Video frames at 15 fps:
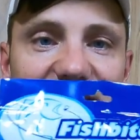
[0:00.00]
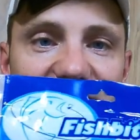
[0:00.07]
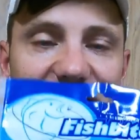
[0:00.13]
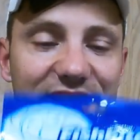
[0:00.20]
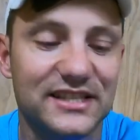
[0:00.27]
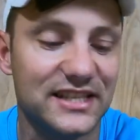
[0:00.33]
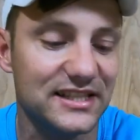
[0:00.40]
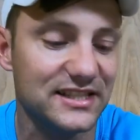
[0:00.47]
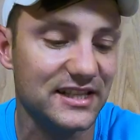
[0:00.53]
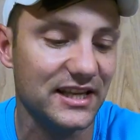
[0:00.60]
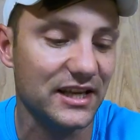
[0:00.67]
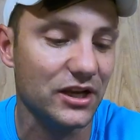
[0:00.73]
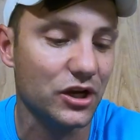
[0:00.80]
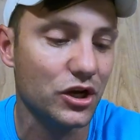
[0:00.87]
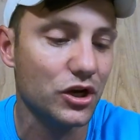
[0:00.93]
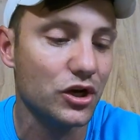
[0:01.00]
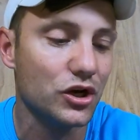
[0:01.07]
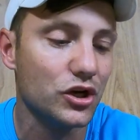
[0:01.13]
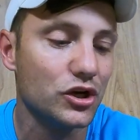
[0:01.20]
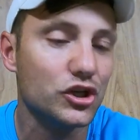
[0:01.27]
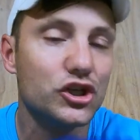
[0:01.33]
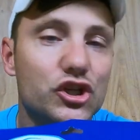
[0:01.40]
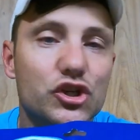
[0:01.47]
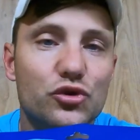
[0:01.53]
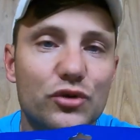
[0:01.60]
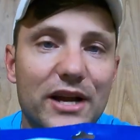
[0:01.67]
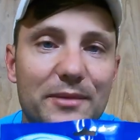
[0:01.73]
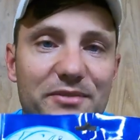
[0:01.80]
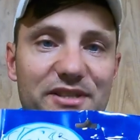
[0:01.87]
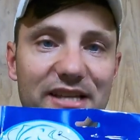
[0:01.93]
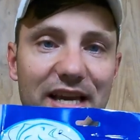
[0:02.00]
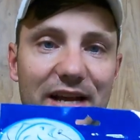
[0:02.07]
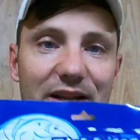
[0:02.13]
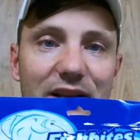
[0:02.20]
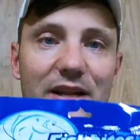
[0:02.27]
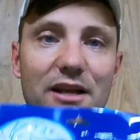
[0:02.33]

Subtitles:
This is the shrimp scent.